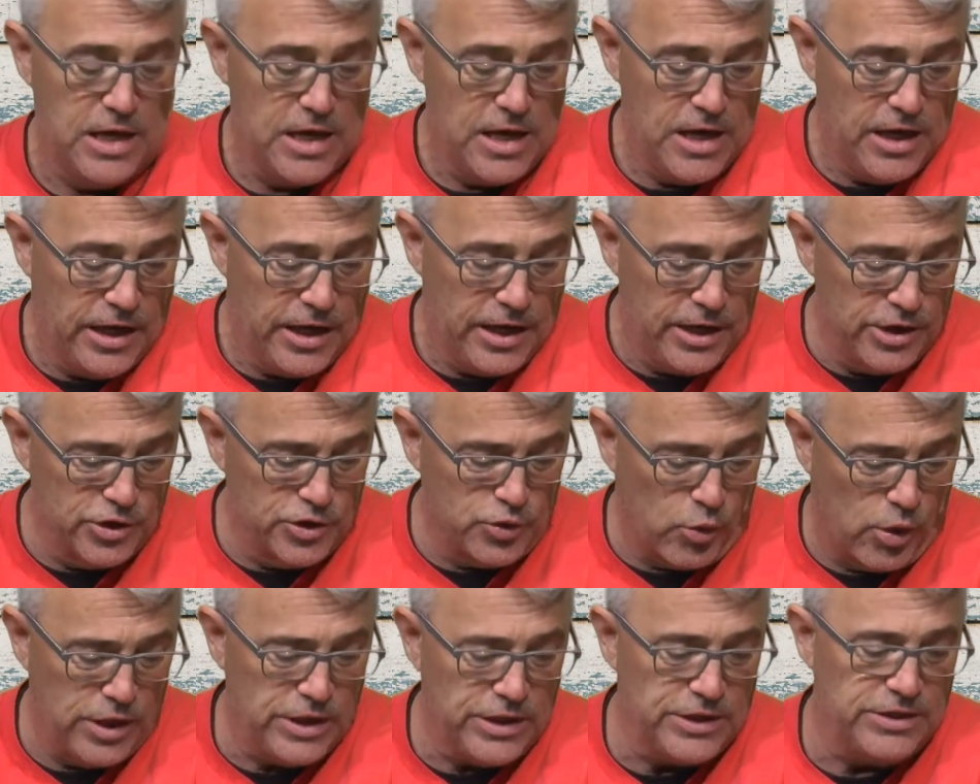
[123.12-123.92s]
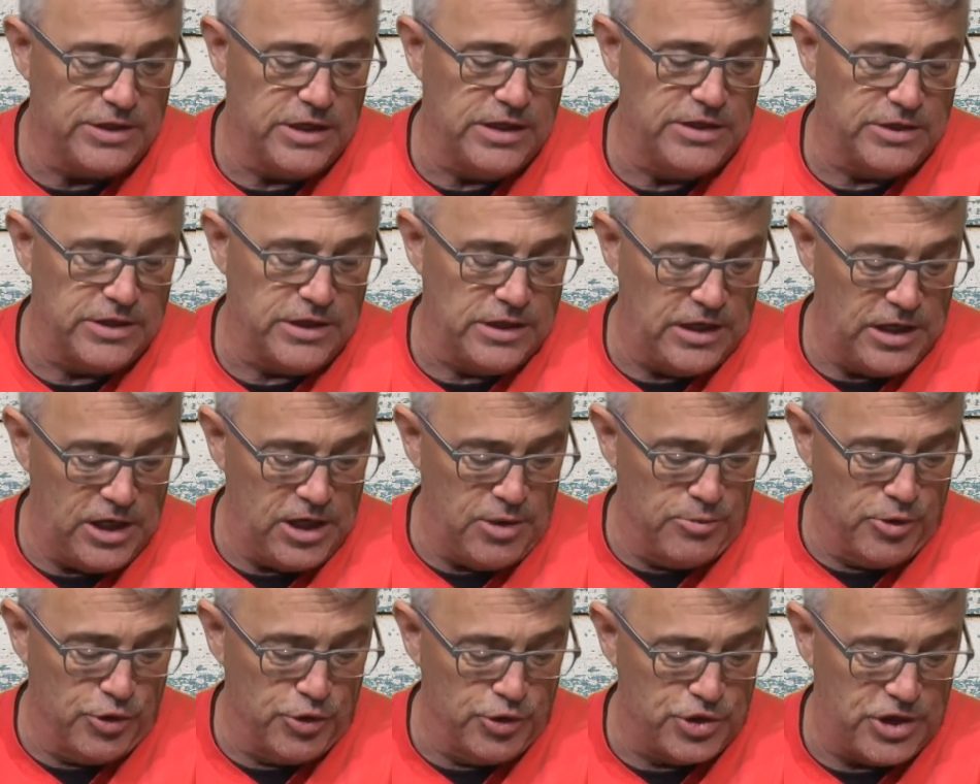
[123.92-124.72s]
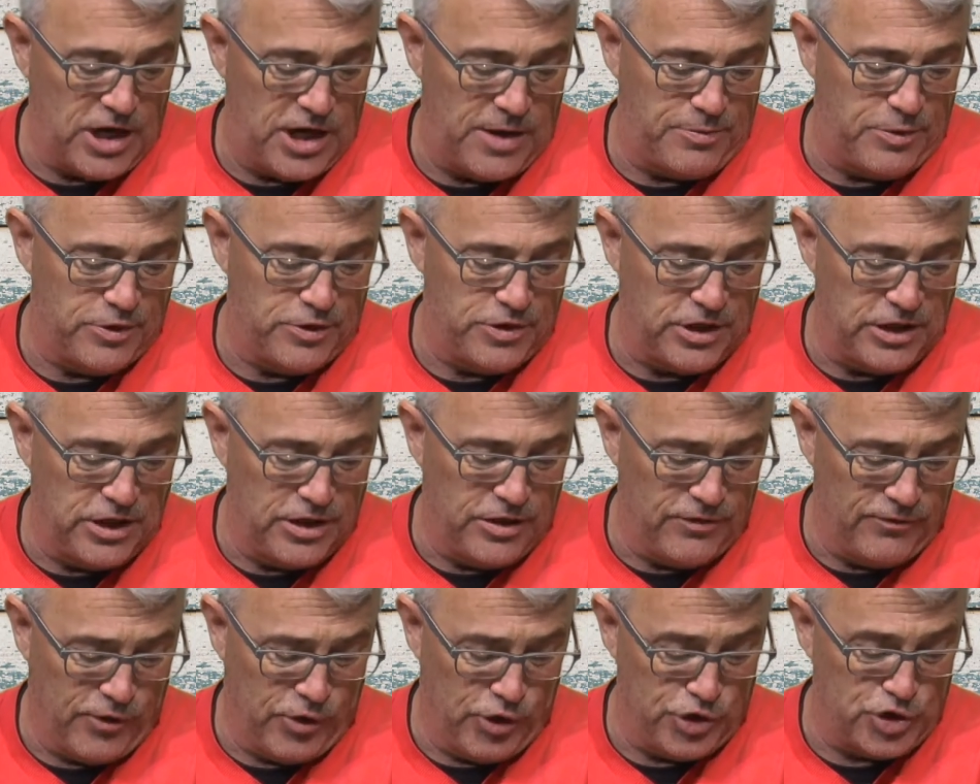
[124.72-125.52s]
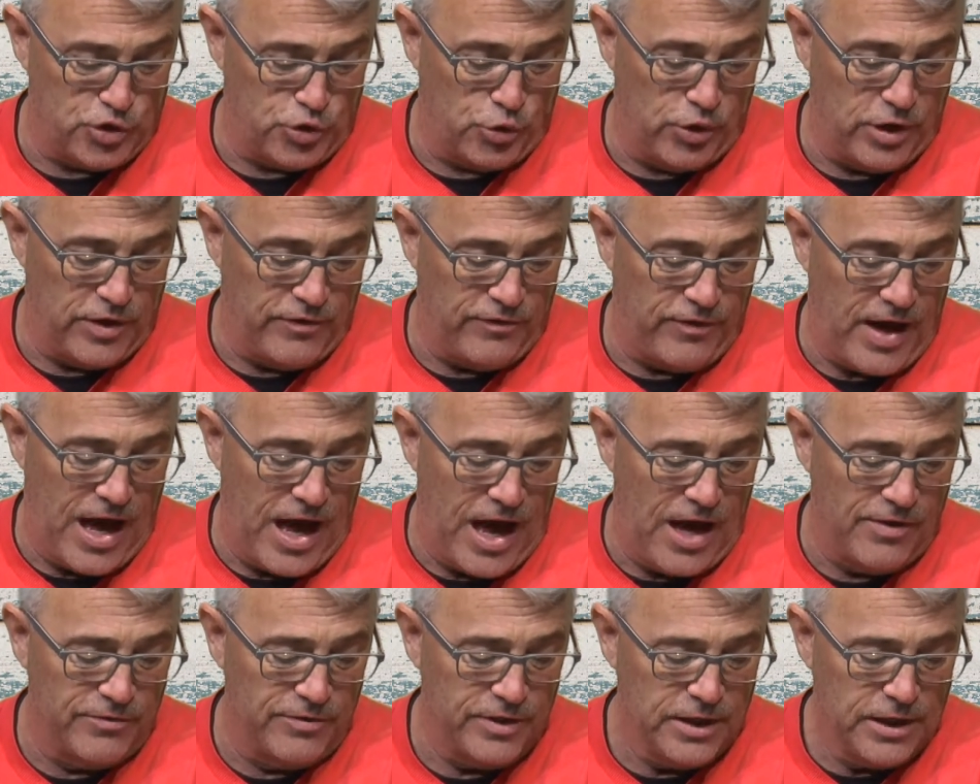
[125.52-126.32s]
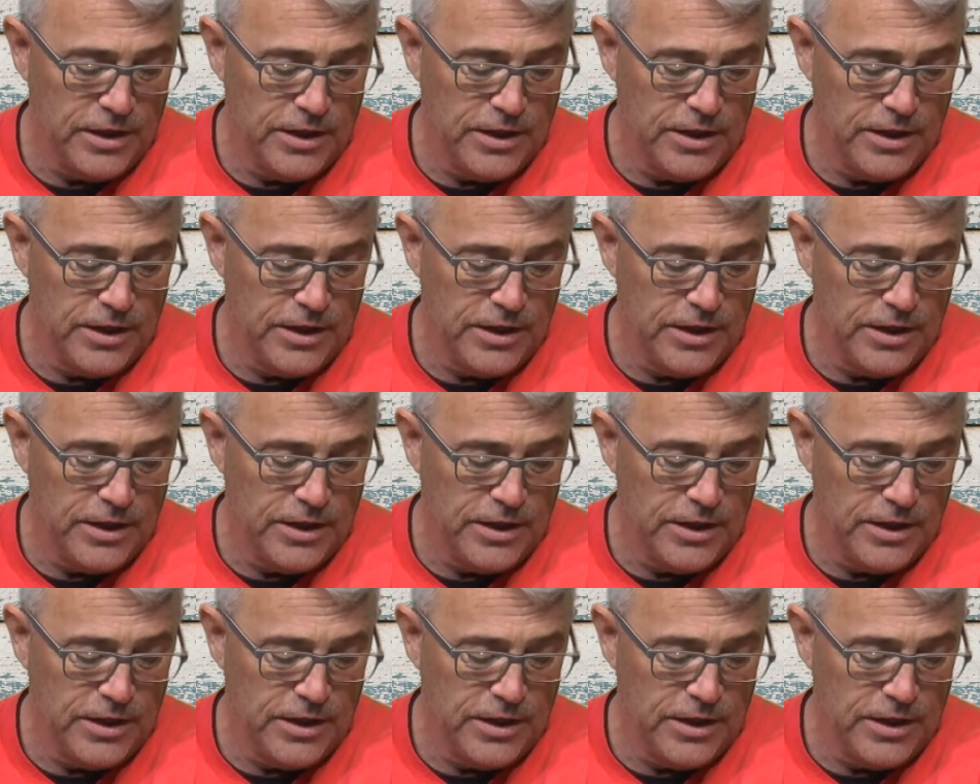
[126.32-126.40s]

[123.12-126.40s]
Here's what he says in Hebrews chapter 10 and verse 25.